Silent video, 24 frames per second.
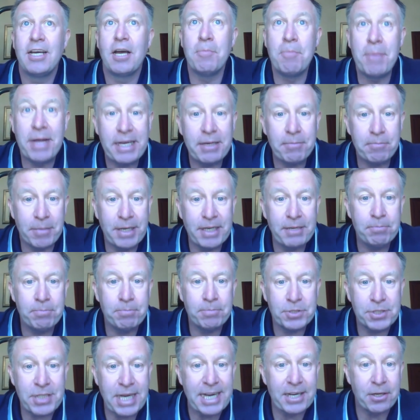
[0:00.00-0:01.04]
and me
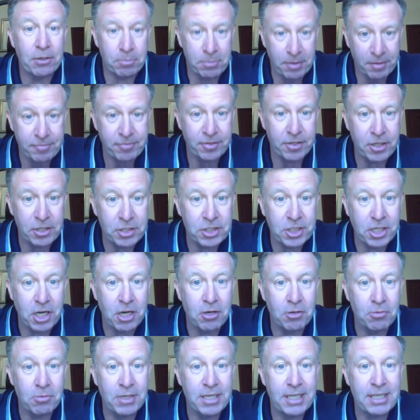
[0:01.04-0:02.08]
setting up the first
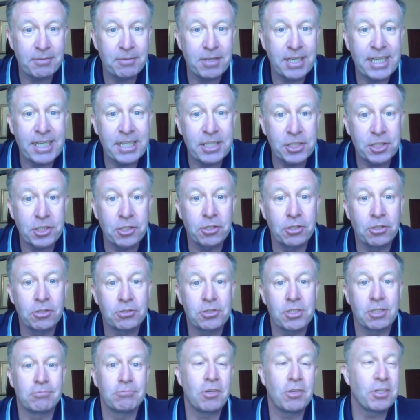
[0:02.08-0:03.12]
goal where he
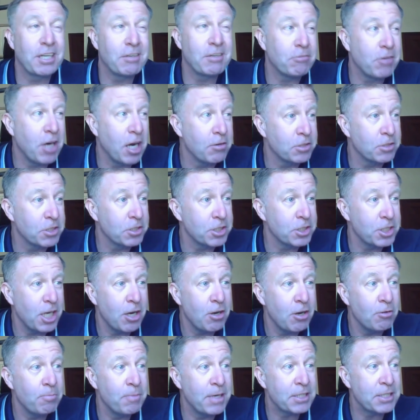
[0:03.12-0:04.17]
scored, the Ronnie
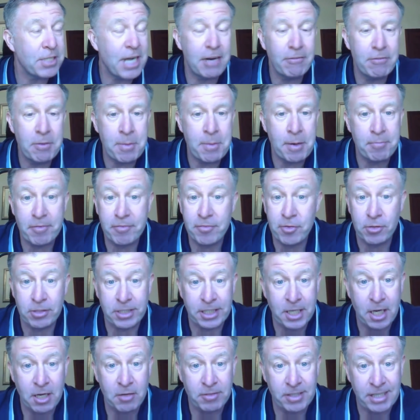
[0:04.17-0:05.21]
Rosenthal miss. I remember
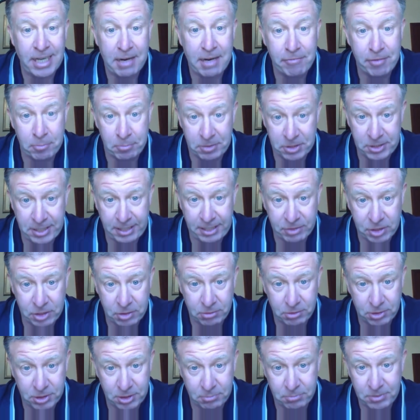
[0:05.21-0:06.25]
falling over laughing with Steve
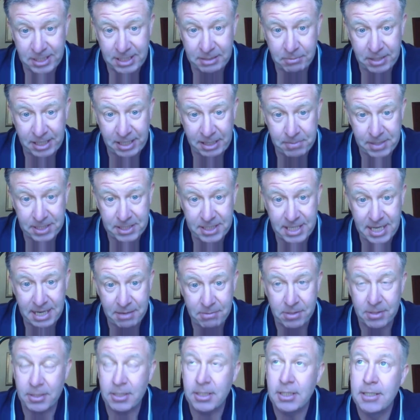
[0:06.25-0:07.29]
Staunton with it when he missed
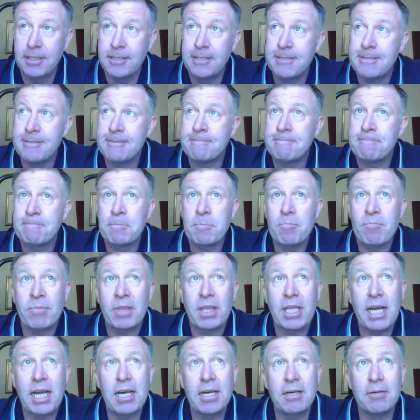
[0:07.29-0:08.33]
that one.
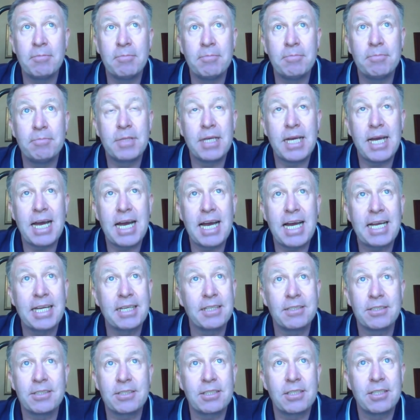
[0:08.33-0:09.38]

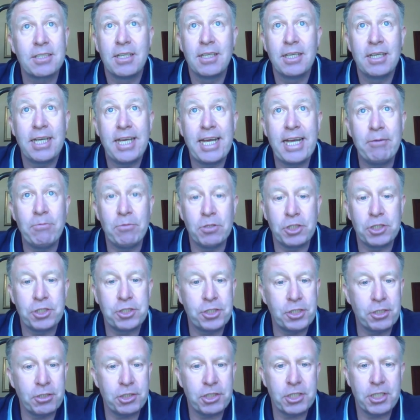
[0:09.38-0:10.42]
And it was
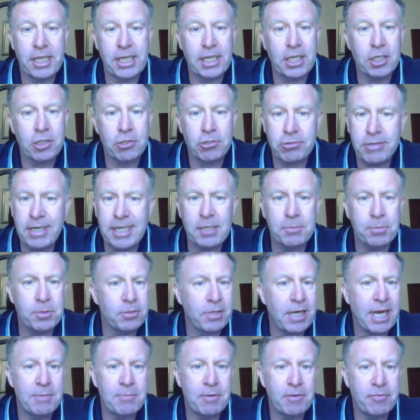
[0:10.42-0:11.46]
just an incredible
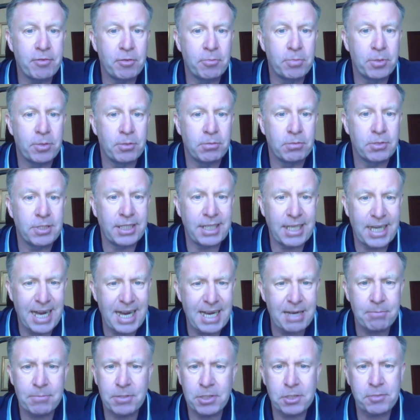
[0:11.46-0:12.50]
game of football. The
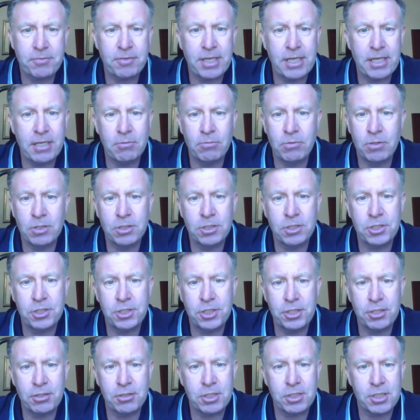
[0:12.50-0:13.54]
atmosphere was
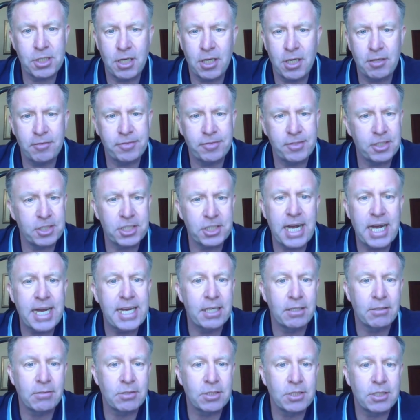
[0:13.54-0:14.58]
just off the
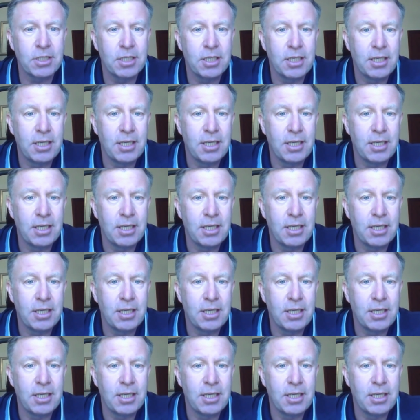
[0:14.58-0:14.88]
scales.